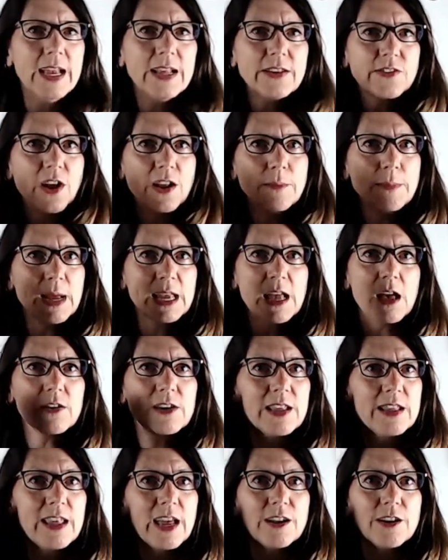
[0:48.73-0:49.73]
It's on my
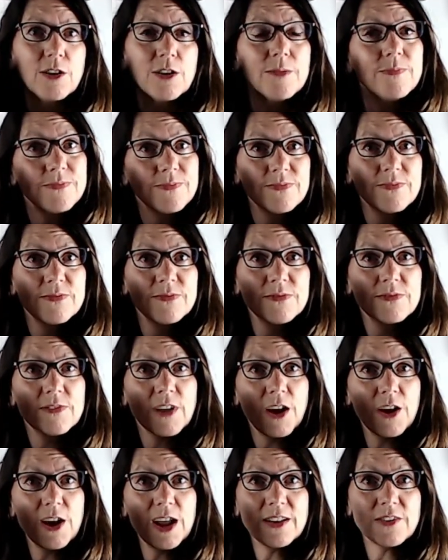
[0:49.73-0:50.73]
calculator.
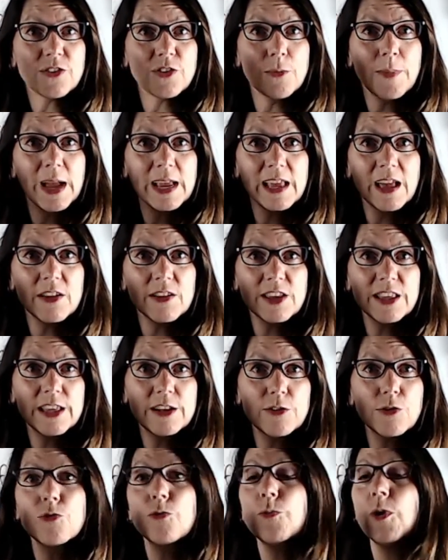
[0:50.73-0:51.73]
All right, so my
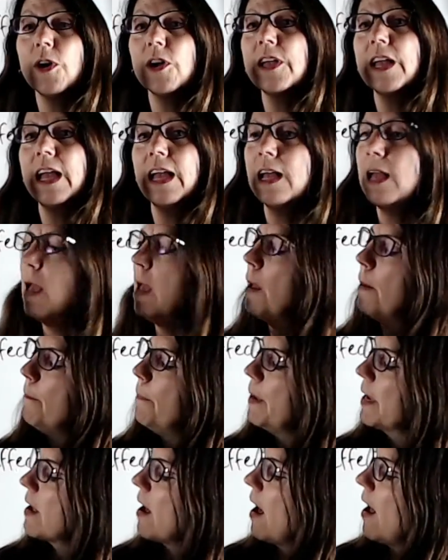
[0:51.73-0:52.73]
calculator is working
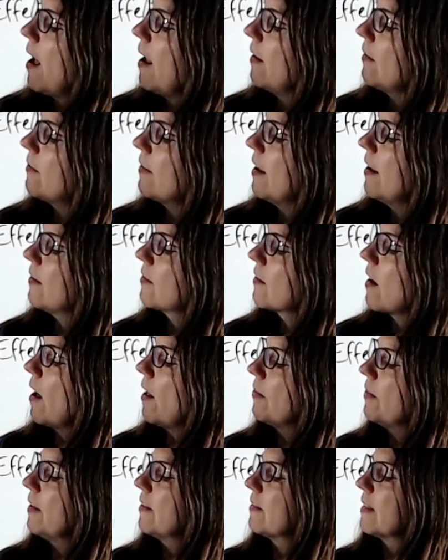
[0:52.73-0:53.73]
because it's
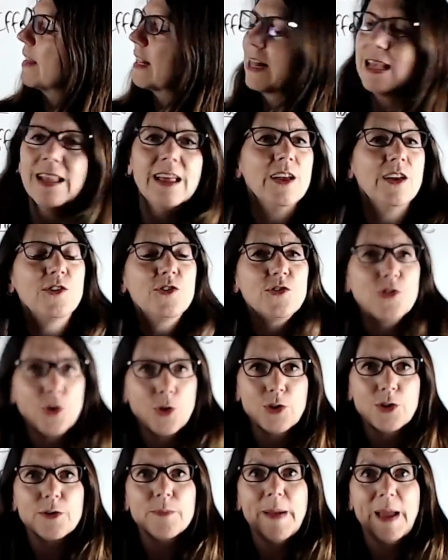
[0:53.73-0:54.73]
got these little
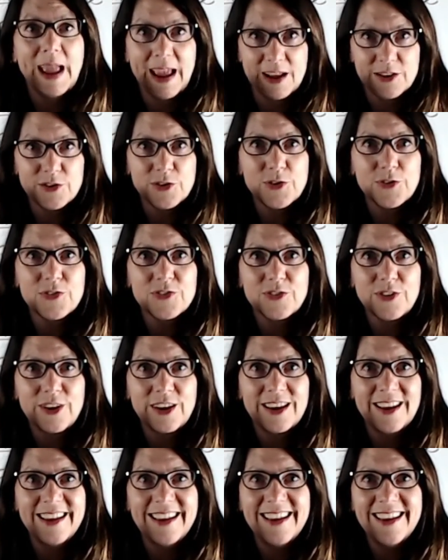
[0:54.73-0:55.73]
solar panels,
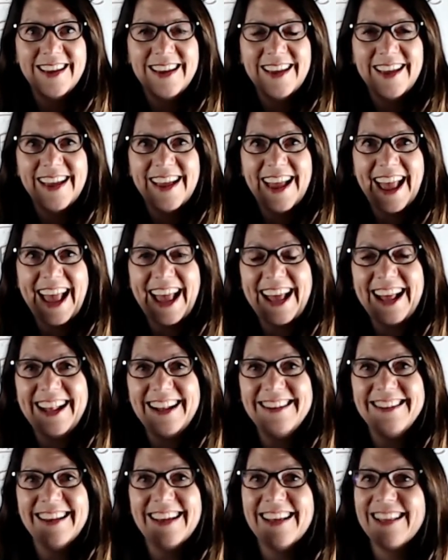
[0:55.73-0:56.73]

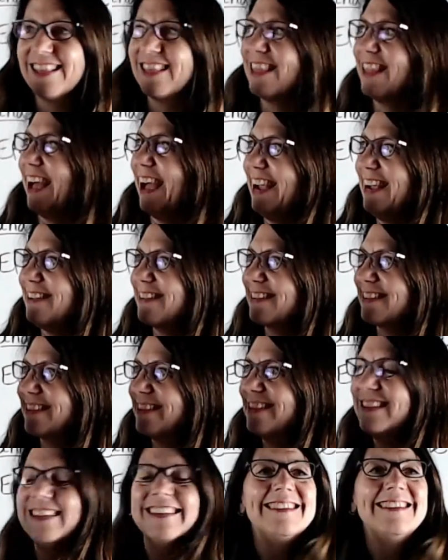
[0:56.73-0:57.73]
and
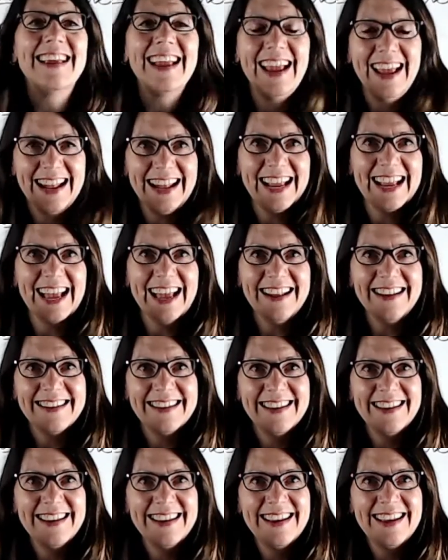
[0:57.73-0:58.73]
light is hitting
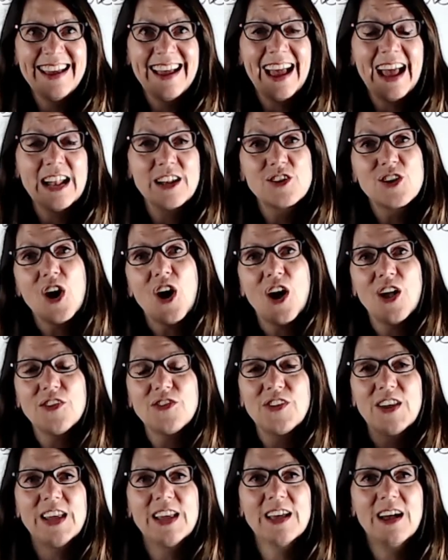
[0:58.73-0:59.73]
it and
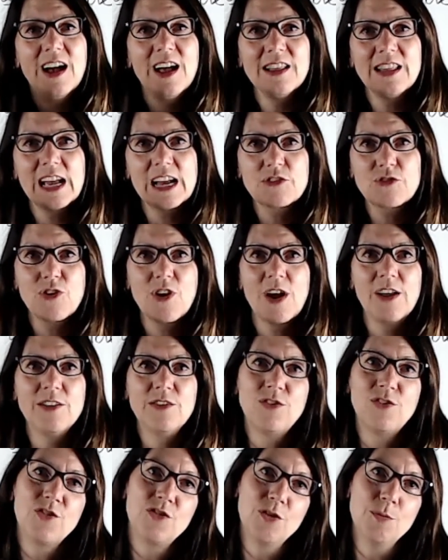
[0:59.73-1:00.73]
causing
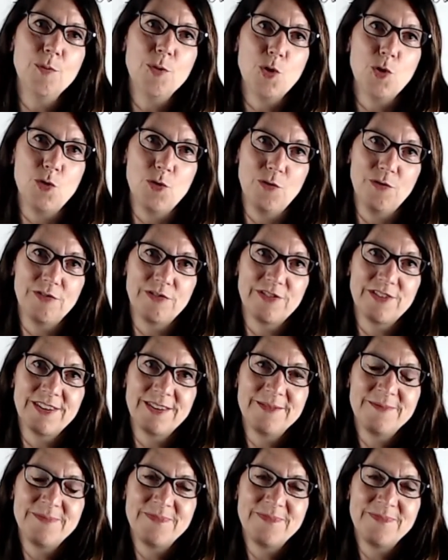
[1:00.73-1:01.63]
electrons to move.